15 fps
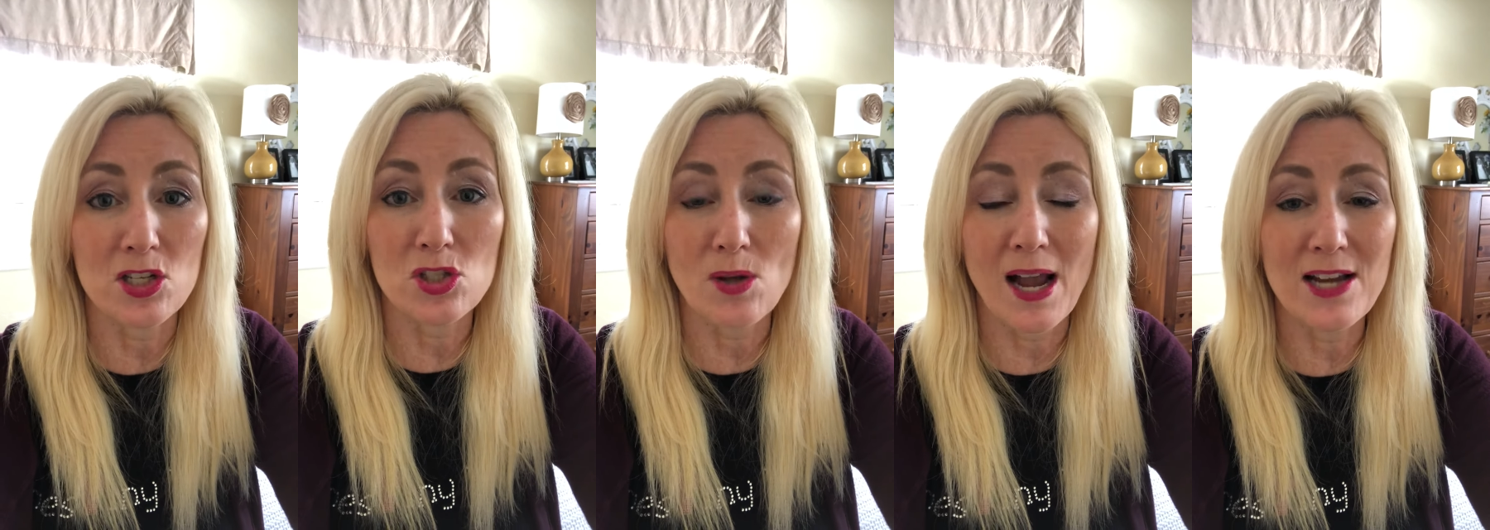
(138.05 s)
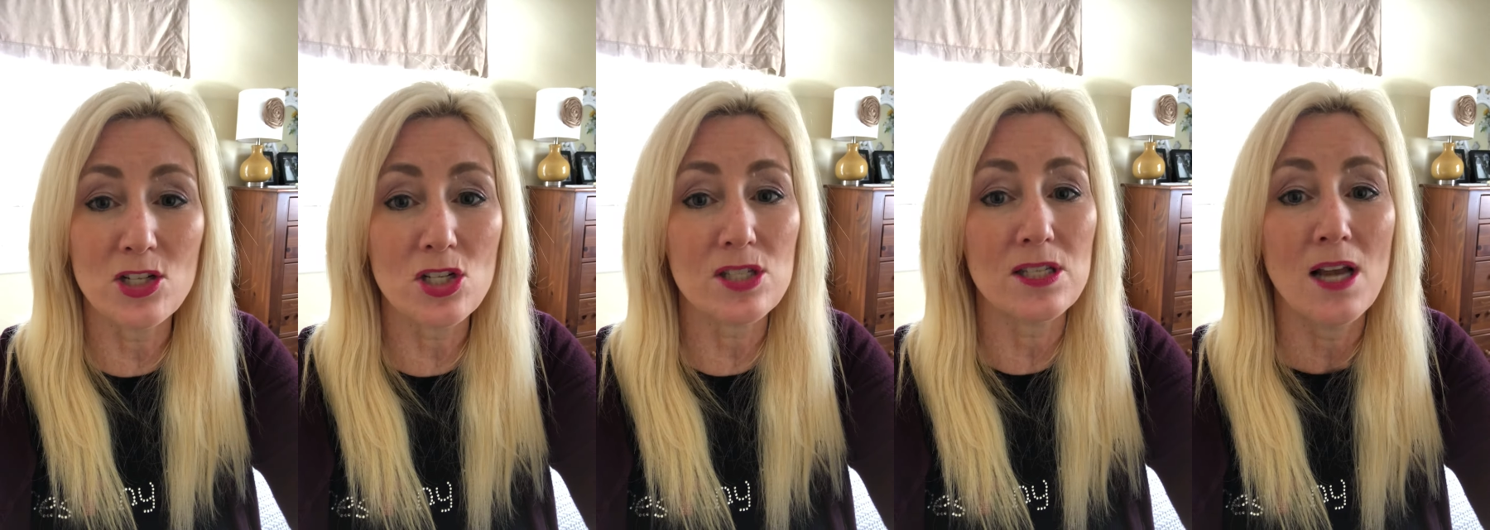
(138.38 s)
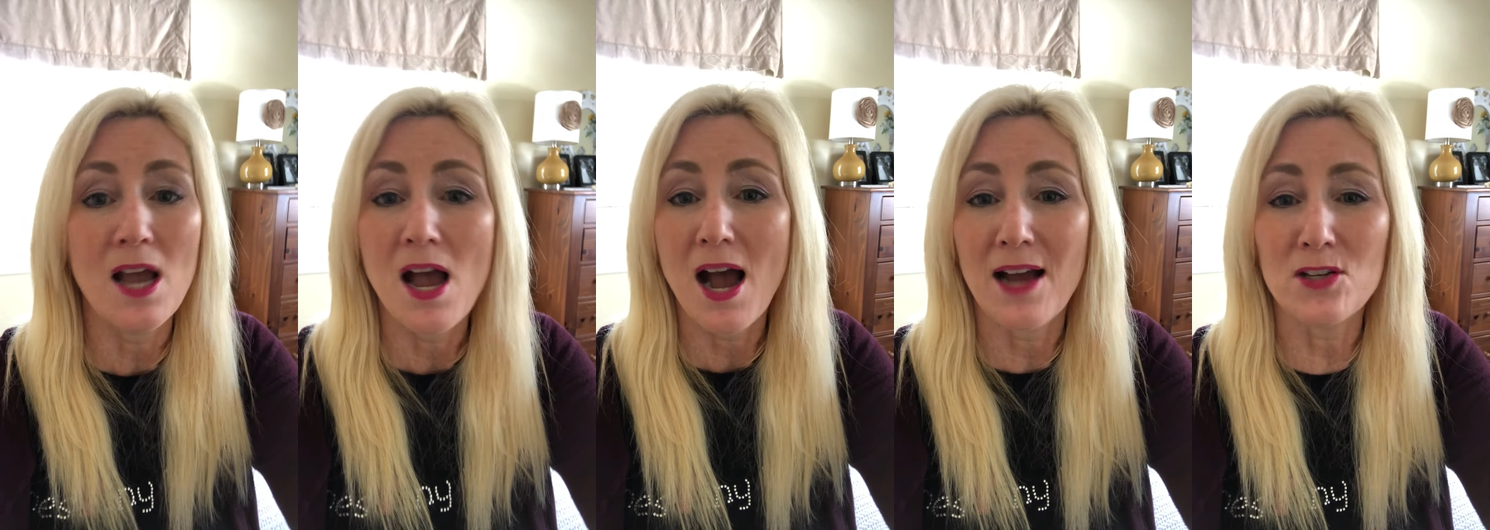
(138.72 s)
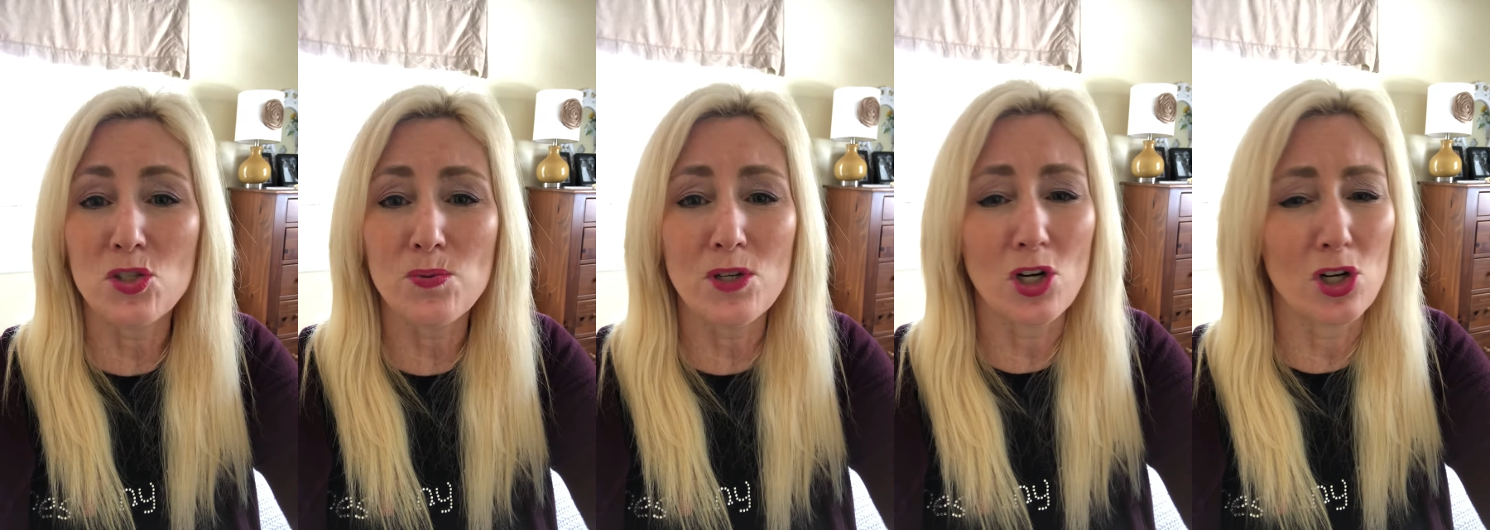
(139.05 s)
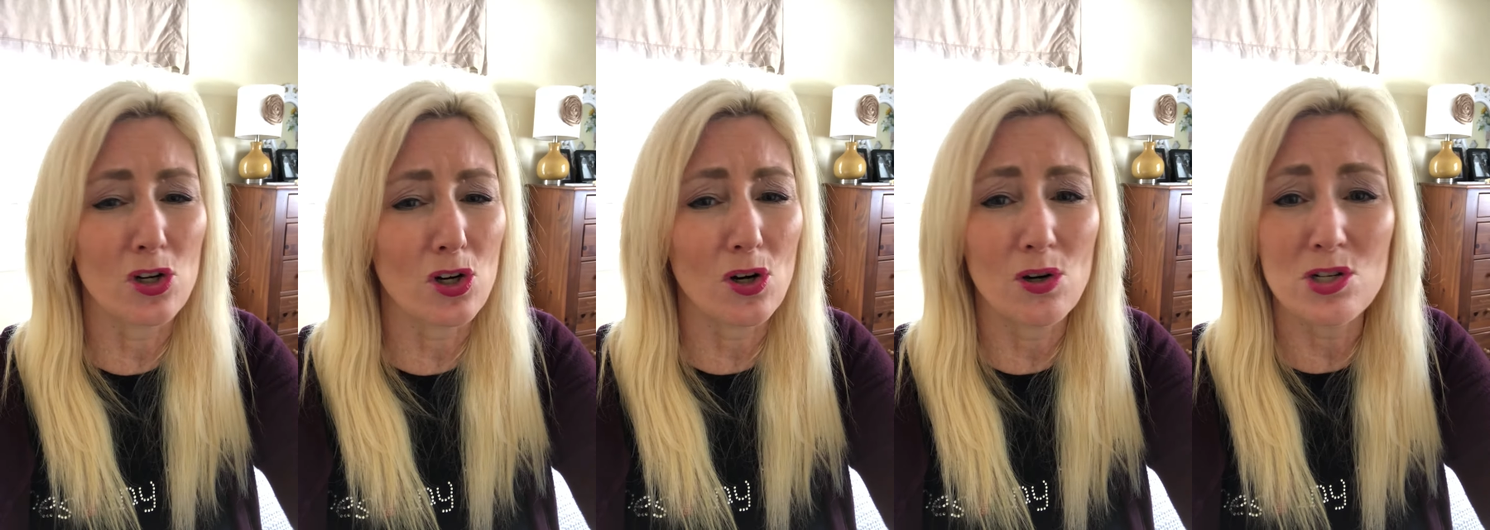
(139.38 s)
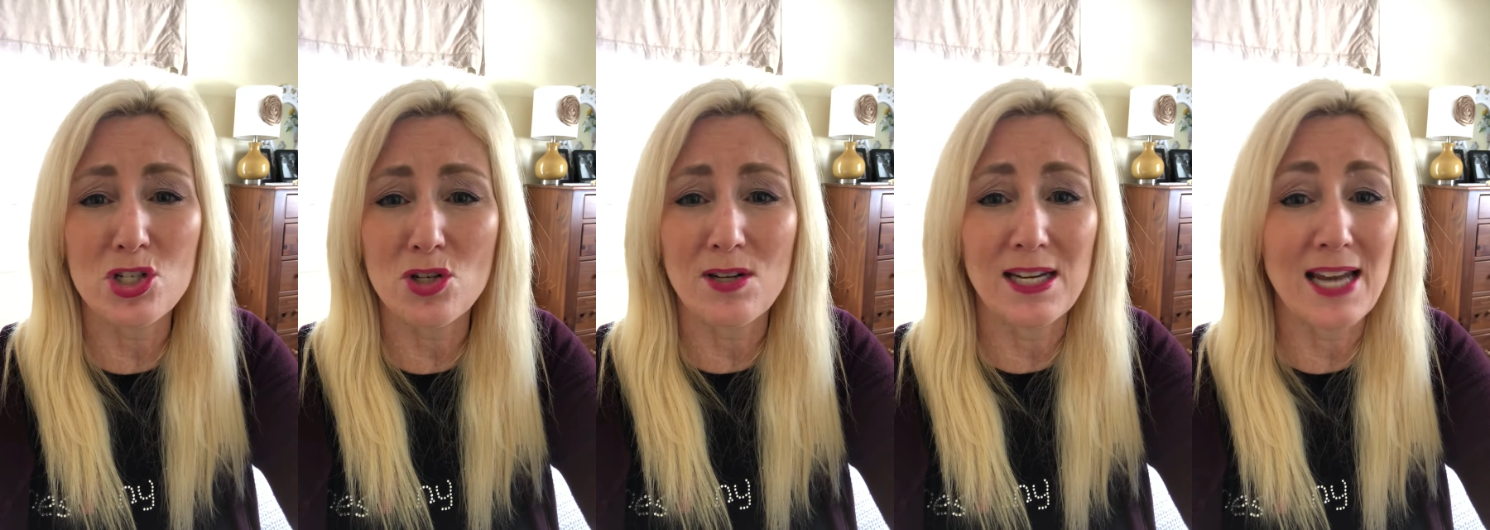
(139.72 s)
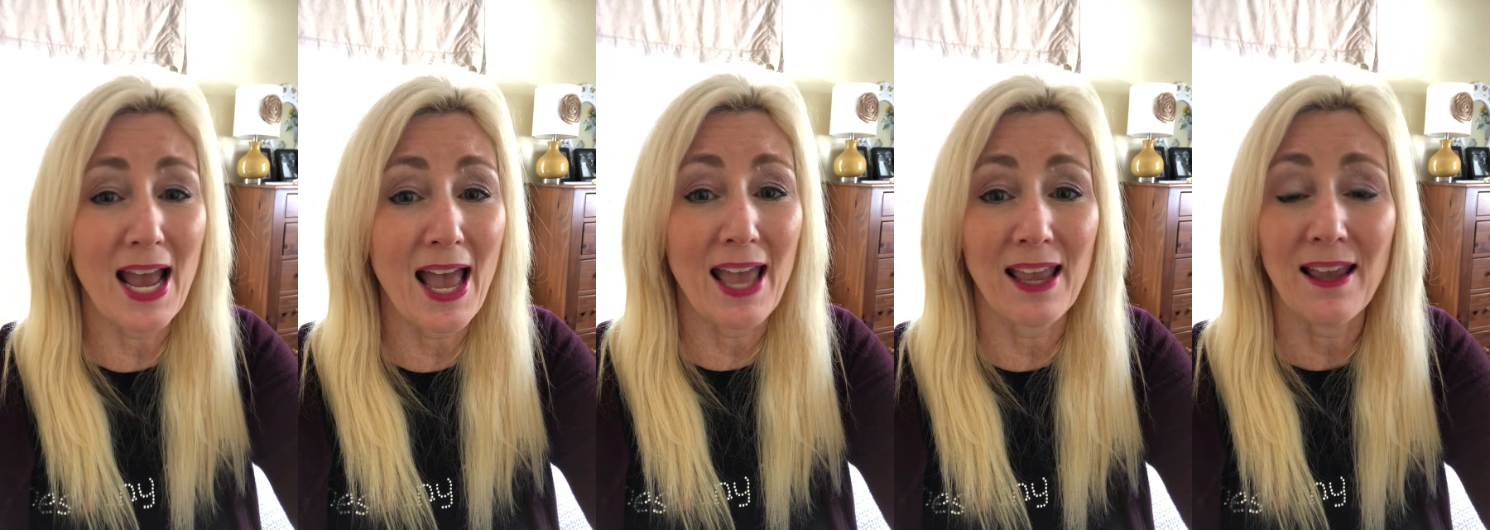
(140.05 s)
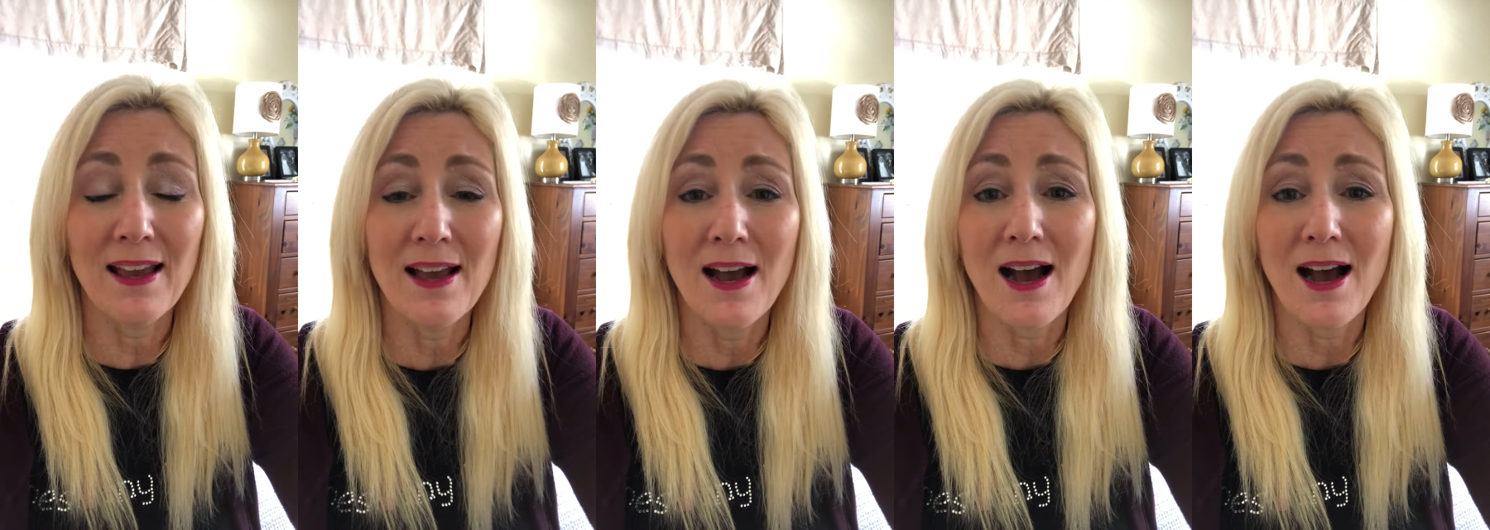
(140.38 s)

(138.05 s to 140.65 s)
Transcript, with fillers: So I just want to encourage you today,